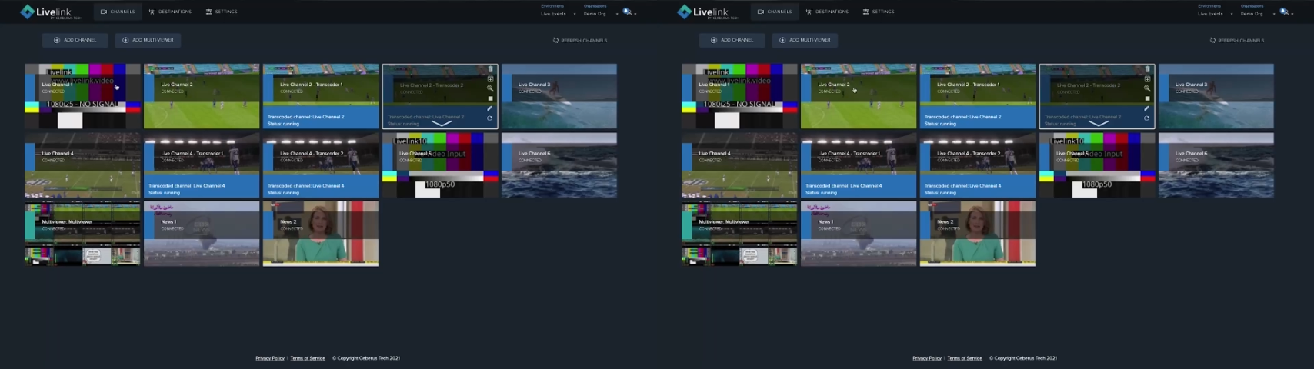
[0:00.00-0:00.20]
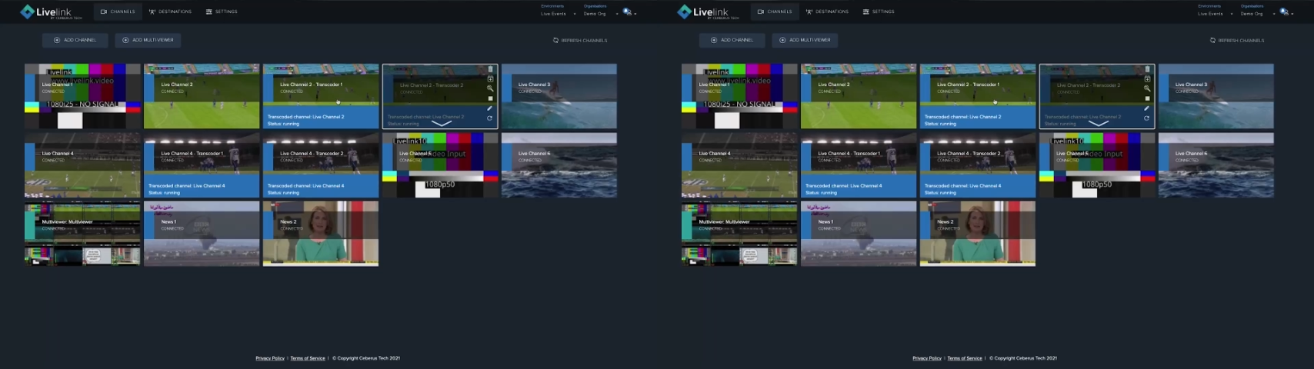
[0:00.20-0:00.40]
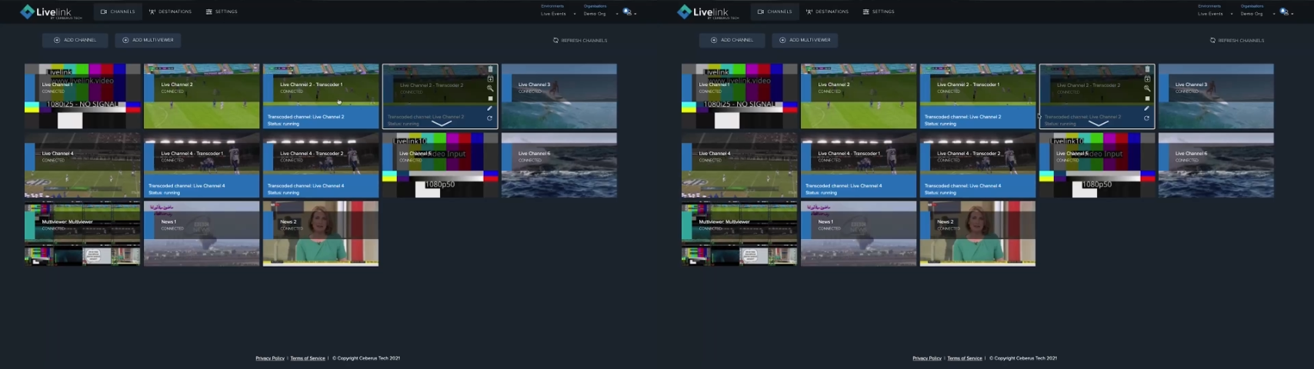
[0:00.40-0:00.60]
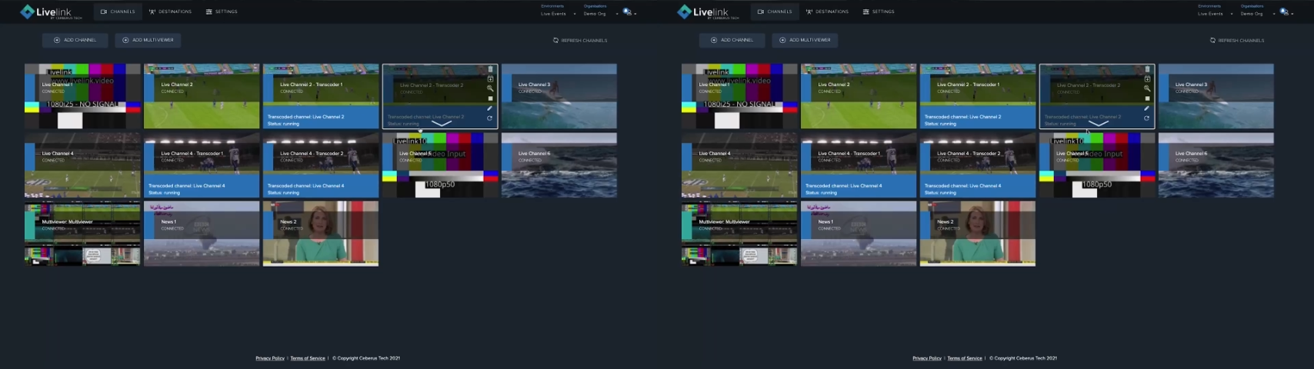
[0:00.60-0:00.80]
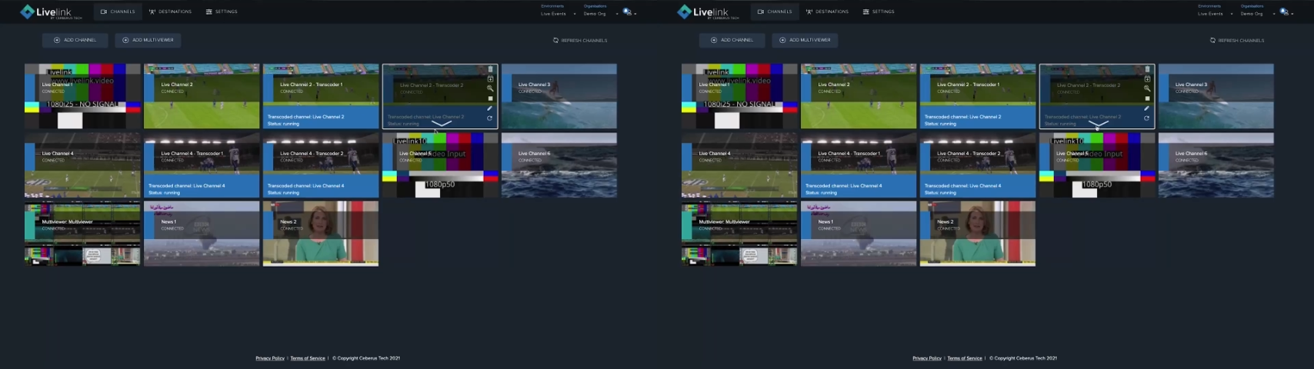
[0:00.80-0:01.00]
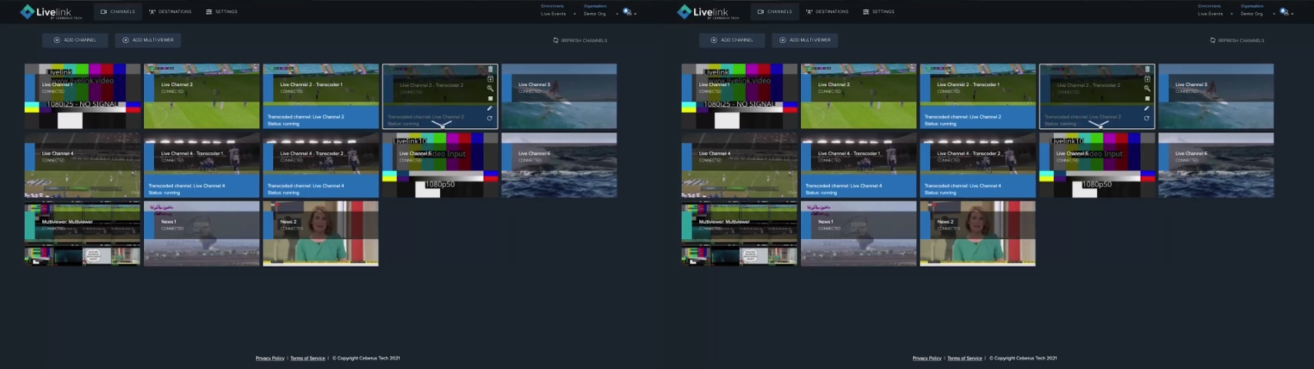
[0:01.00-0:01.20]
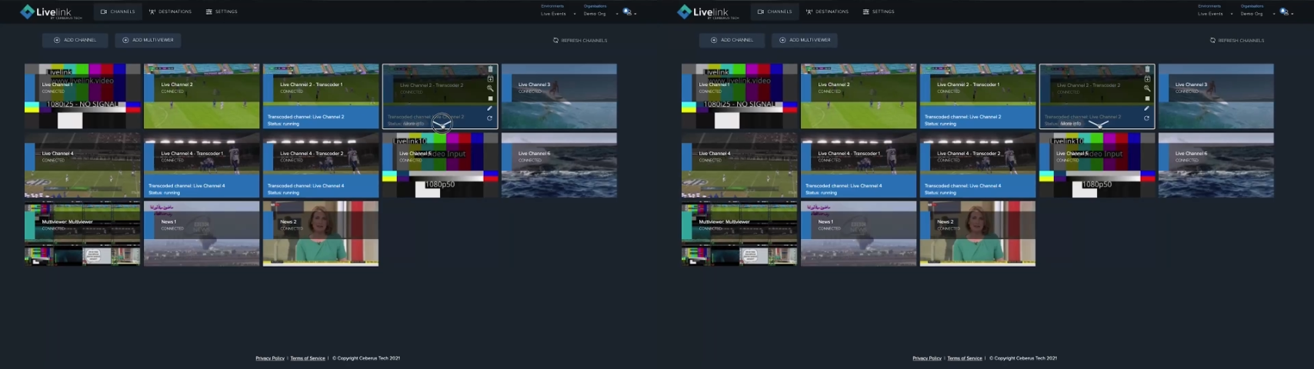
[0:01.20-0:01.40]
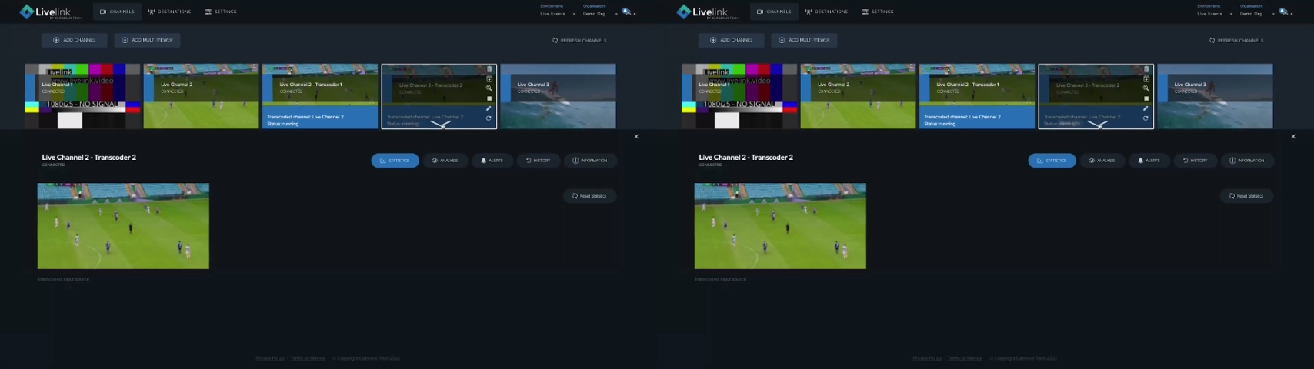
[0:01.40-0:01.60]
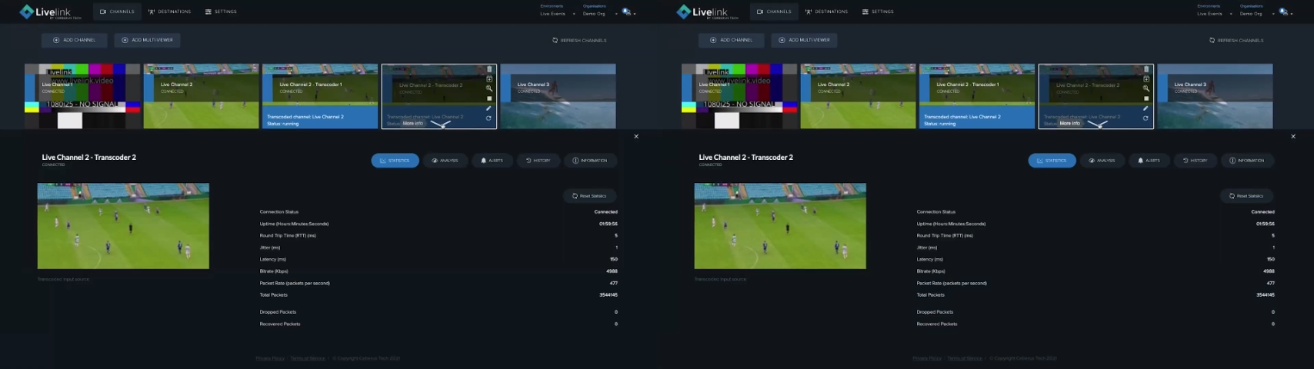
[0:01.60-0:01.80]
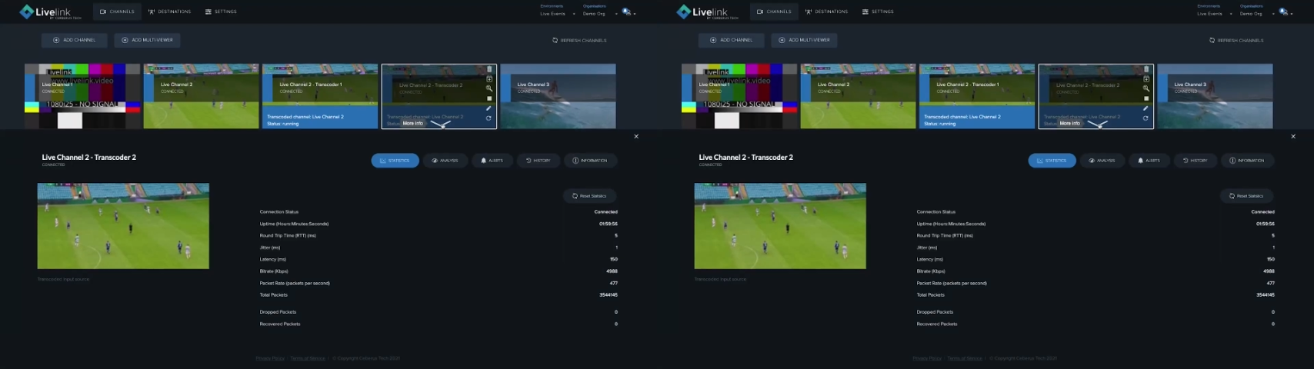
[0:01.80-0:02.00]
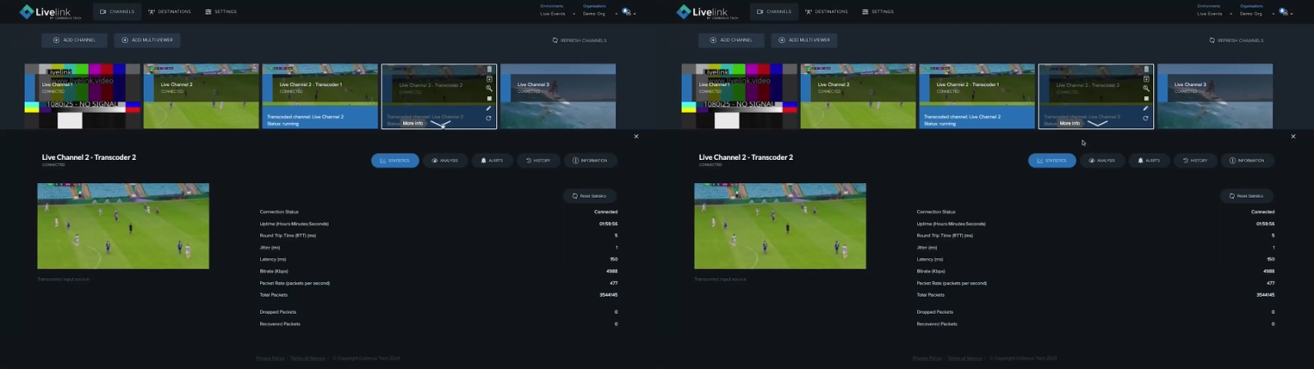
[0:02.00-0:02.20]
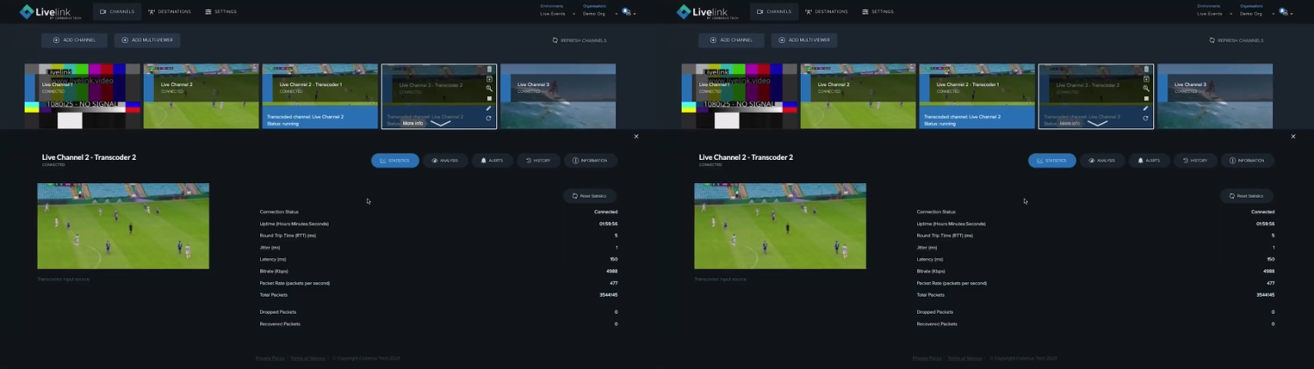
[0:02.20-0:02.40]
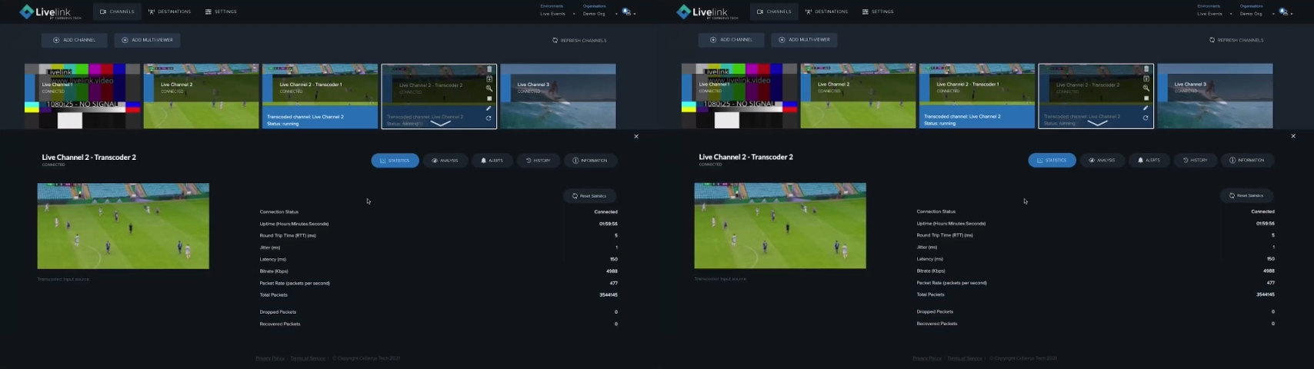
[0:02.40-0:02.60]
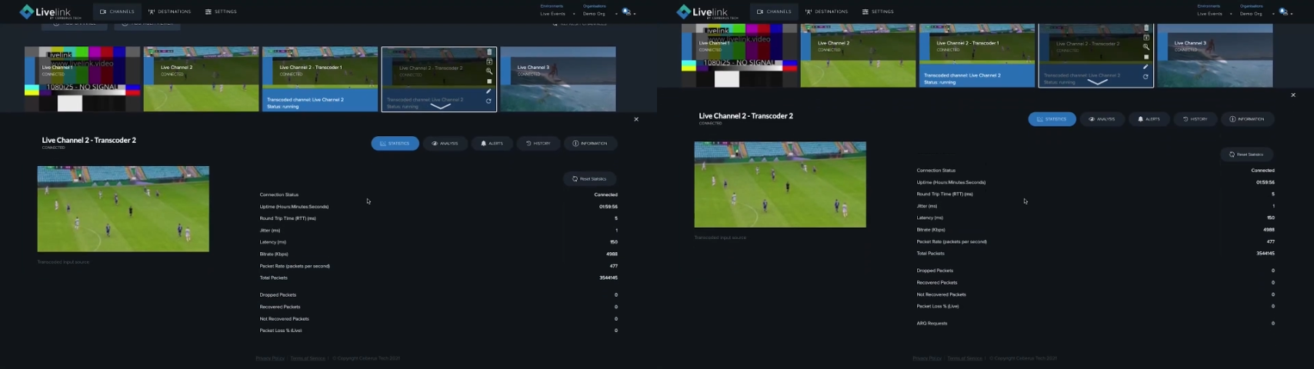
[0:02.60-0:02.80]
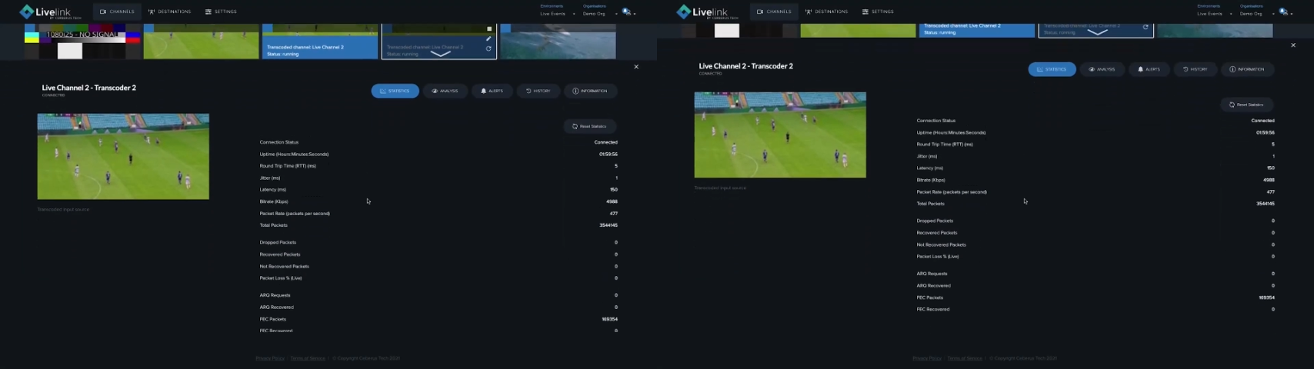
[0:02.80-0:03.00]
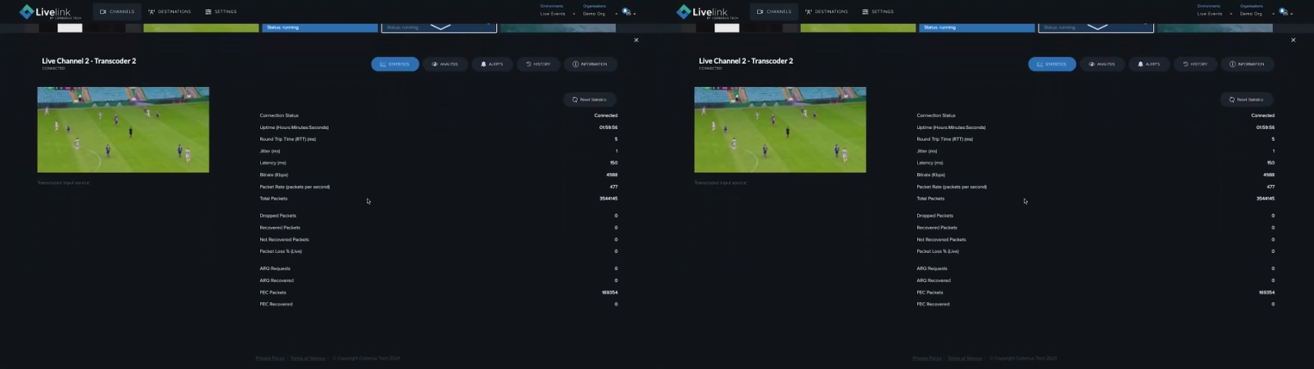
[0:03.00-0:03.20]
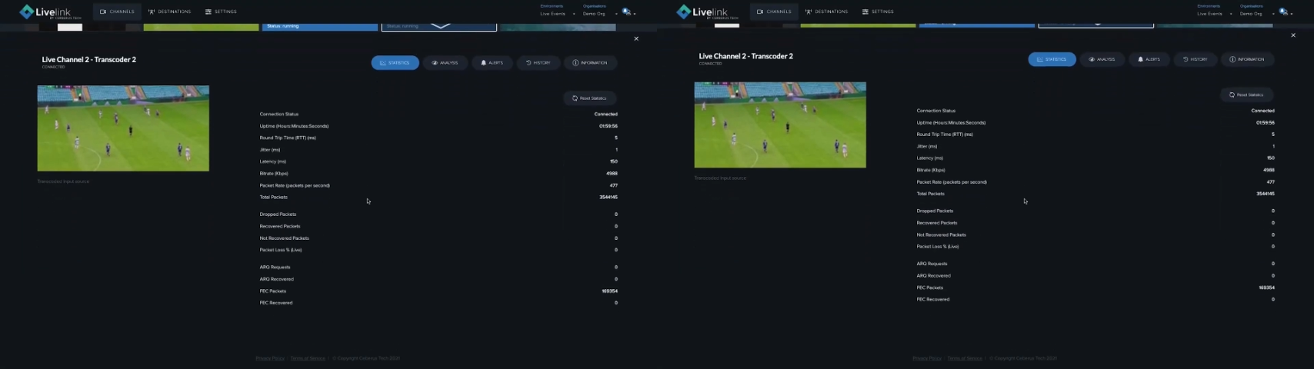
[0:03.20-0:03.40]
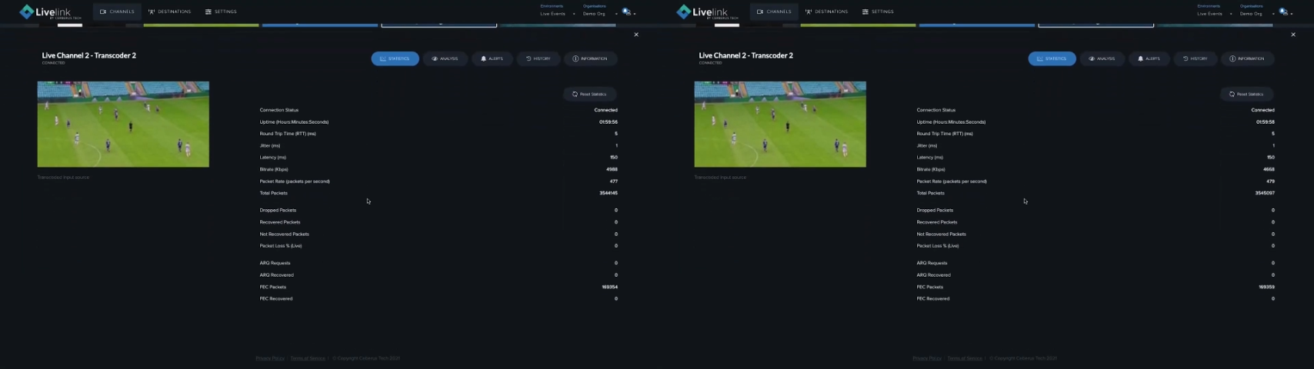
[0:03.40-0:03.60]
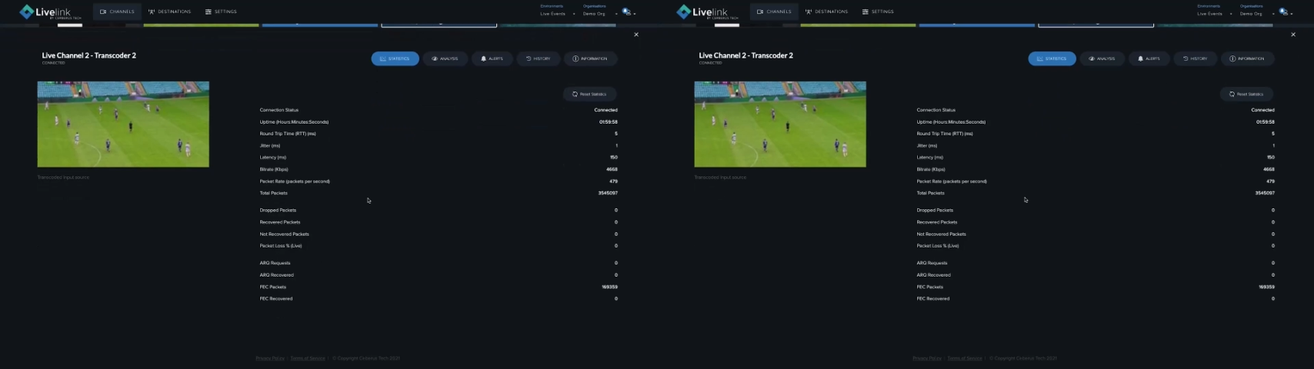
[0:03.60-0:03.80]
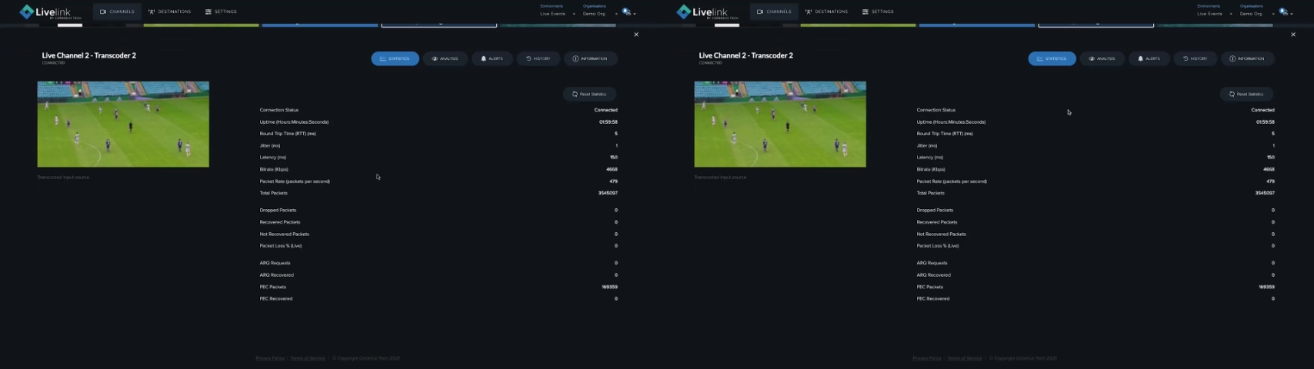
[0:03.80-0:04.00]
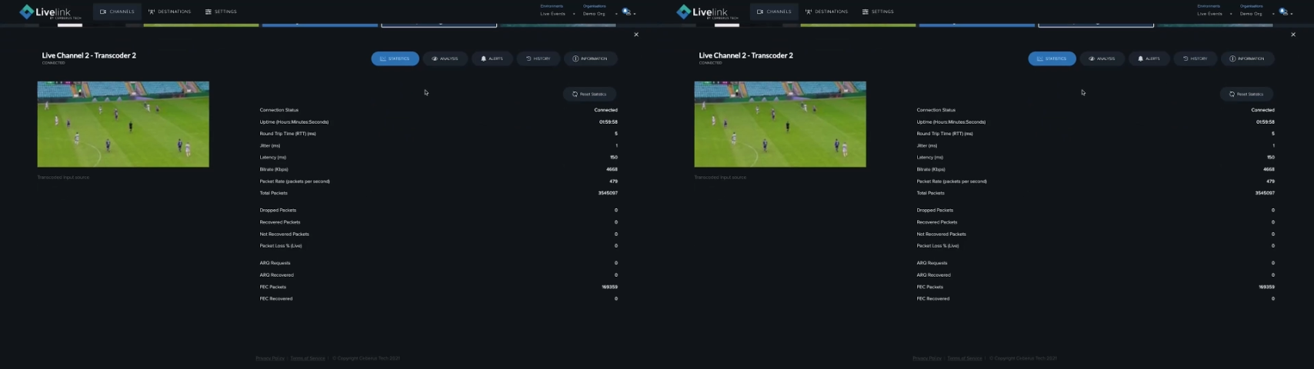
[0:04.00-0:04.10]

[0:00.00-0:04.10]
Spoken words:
[unreadable: no face in view]